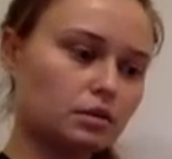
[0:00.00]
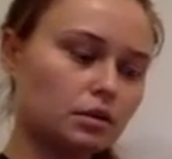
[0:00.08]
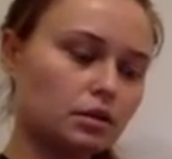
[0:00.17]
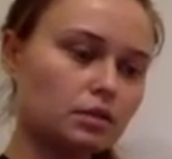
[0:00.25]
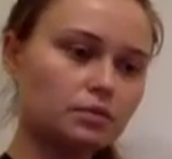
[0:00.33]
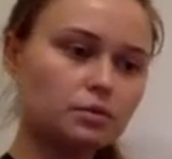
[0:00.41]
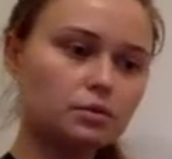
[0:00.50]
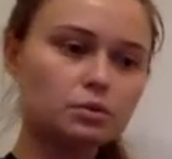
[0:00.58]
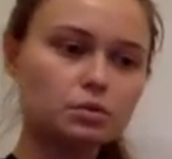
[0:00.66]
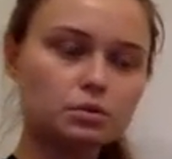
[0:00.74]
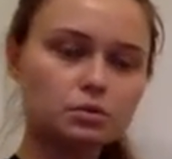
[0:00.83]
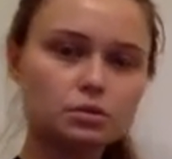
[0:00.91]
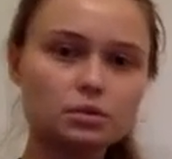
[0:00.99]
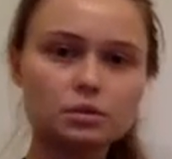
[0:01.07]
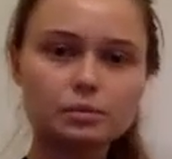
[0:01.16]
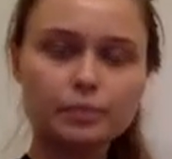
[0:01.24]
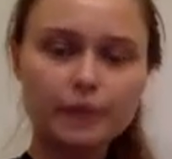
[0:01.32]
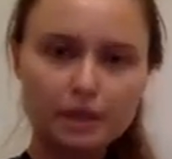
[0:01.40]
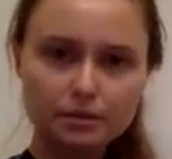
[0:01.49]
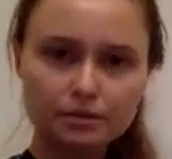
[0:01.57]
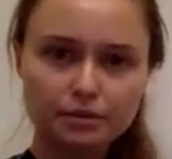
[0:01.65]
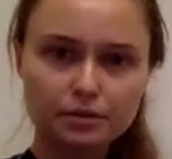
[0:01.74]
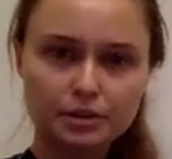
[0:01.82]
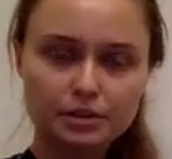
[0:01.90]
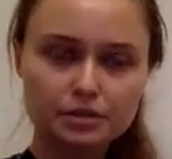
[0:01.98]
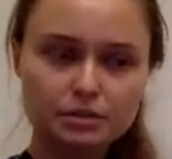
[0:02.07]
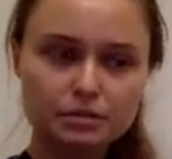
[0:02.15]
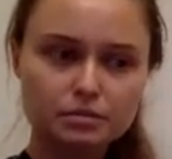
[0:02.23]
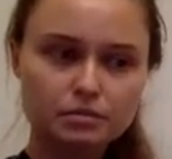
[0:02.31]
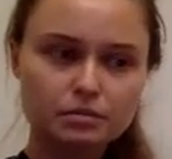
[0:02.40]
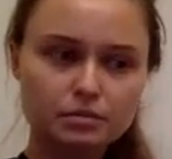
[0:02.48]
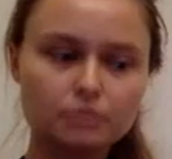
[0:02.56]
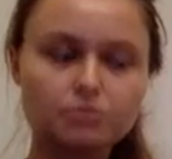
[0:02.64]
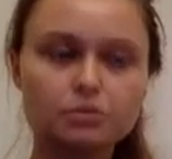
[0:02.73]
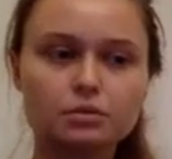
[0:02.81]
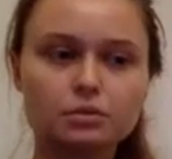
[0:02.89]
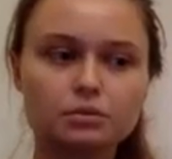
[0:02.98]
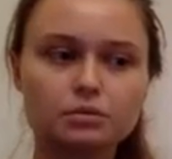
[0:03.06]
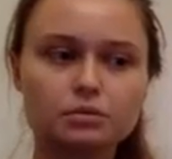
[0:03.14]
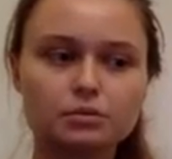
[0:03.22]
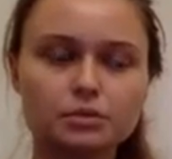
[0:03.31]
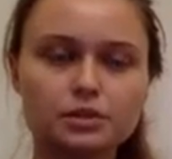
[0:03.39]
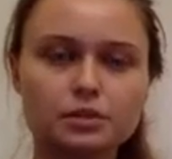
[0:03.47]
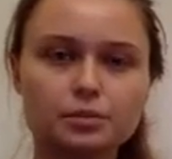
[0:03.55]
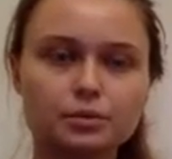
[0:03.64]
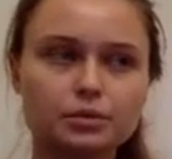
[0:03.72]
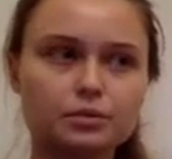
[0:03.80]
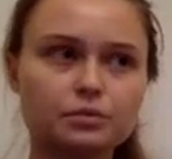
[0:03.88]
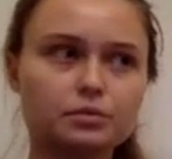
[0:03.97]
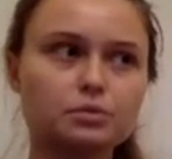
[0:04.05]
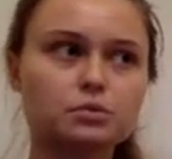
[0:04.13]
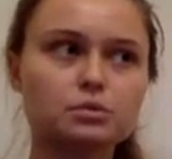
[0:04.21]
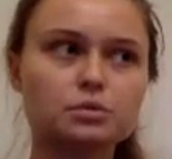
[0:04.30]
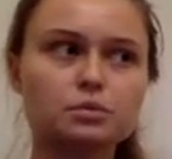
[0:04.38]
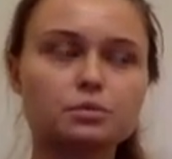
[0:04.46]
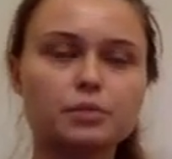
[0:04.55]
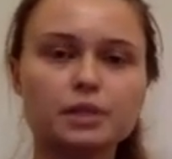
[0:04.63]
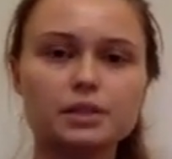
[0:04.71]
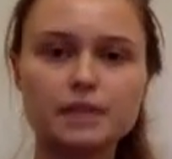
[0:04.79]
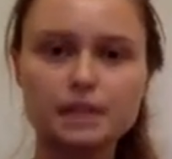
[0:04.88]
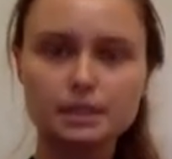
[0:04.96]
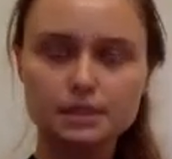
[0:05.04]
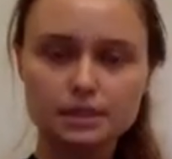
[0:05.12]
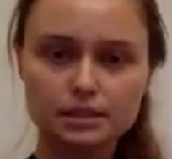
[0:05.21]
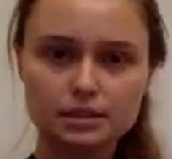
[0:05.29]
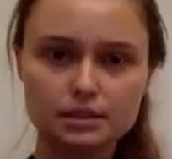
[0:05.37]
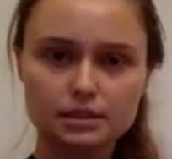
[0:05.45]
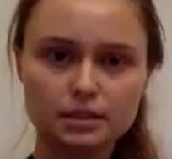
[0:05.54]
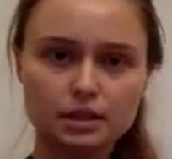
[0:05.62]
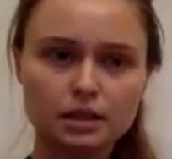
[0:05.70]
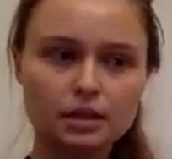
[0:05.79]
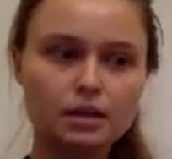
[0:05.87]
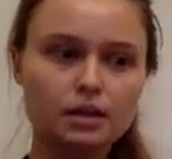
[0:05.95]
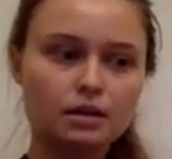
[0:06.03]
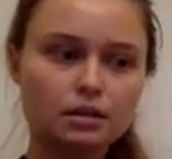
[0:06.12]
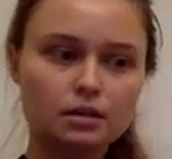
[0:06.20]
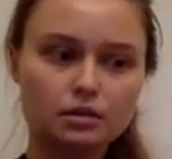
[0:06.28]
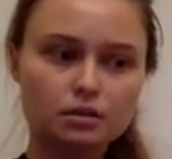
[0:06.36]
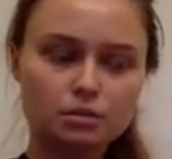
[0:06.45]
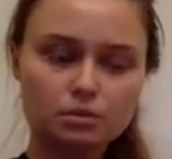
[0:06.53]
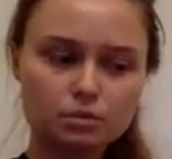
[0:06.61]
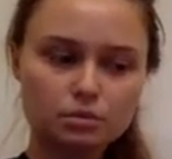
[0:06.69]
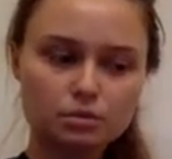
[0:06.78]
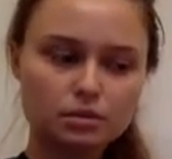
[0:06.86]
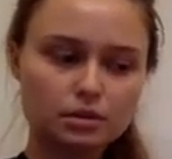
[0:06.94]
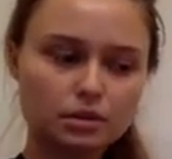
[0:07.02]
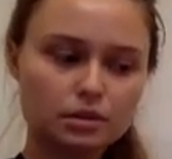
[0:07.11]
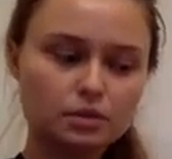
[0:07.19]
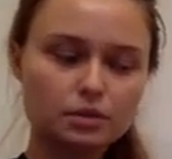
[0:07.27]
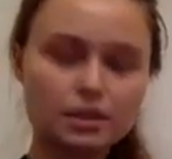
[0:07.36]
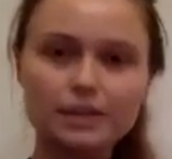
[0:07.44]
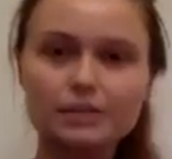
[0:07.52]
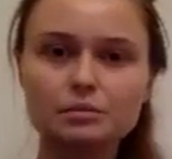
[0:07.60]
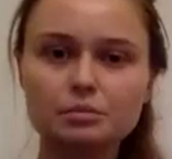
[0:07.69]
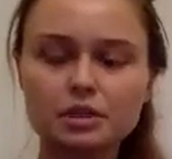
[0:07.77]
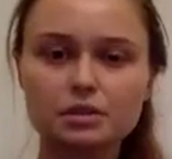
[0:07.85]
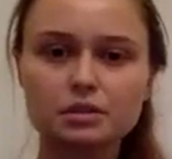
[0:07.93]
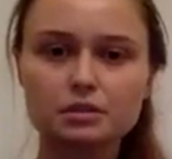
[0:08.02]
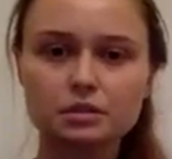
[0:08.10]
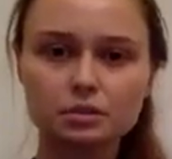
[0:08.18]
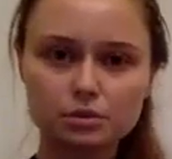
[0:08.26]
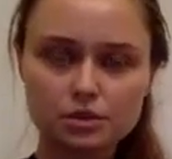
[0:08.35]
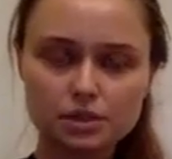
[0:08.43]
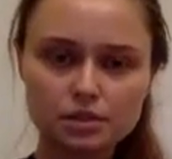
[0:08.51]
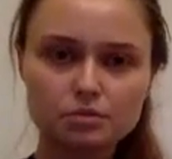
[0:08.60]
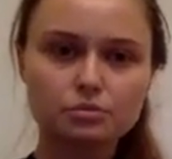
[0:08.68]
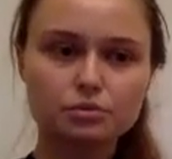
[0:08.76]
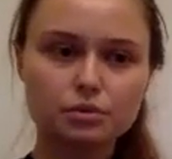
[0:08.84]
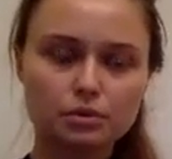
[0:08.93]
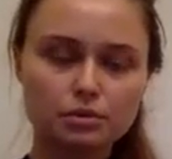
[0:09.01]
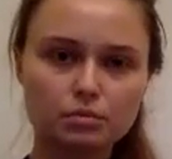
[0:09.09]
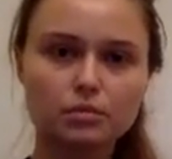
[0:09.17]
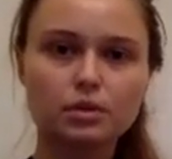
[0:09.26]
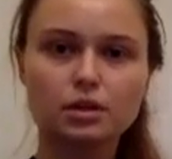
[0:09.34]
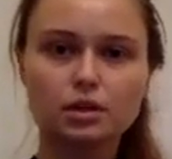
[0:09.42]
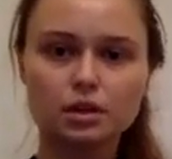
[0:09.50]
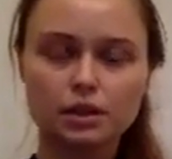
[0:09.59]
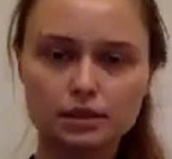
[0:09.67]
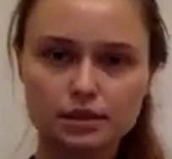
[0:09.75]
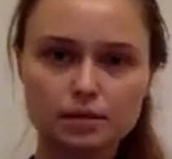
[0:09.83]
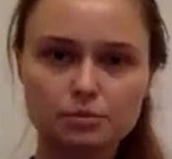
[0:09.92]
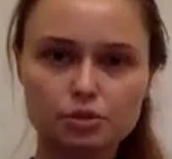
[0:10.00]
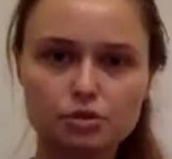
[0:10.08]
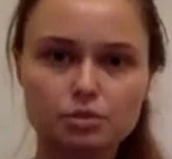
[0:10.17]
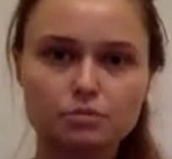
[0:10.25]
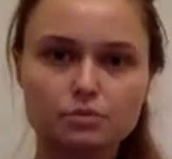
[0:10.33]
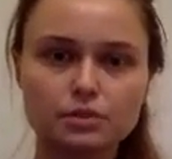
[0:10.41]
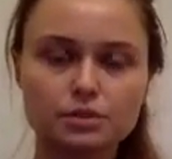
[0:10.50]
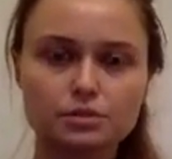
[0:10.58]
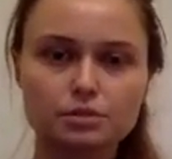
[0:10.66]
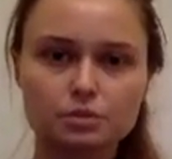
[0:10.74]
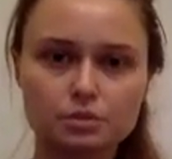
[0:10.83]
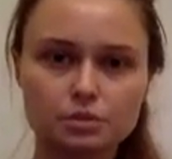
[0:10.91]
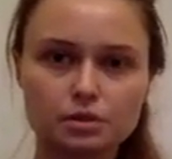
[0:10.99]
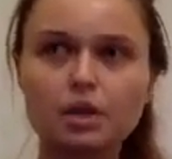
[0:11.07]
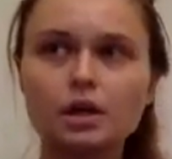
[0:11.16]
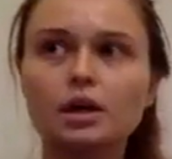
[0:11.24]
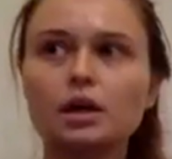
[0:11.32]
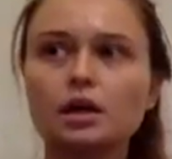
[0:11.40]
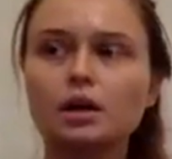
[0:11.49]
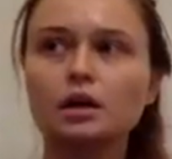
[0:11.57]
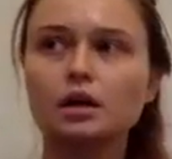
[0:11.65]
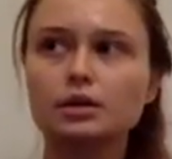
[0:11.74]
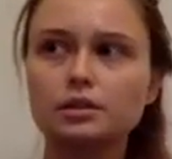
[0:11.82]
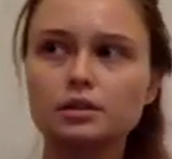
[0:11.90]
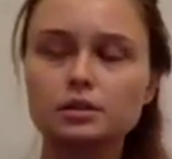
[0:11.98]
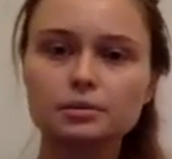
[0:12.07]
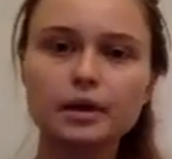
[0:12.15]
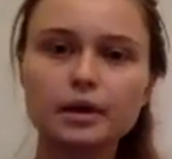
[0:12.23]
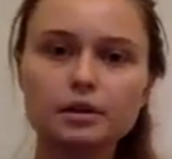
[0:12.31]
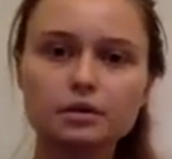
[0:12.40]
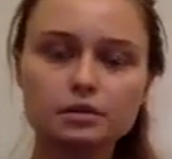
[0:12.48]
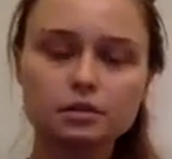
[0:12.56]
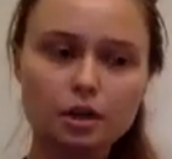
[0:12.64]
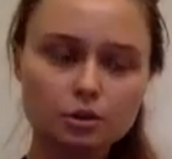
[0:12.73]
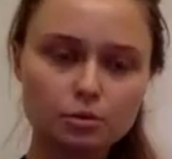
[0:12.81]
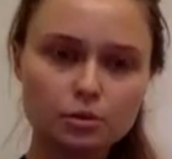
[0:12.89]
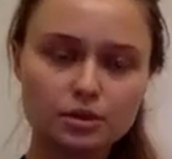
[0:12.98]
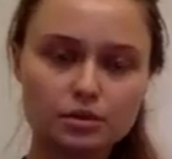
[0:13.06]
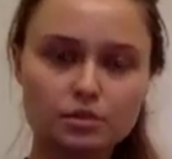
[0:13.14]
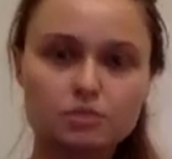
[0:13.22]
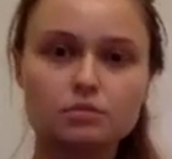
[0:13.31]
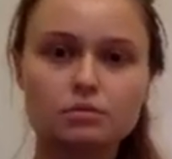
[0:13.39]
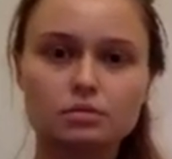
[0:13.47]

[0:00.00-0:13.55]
if you do not pay for it, if you, for example, if you do not pay taxes, you cannot be excluded from consumption of this good. That's why government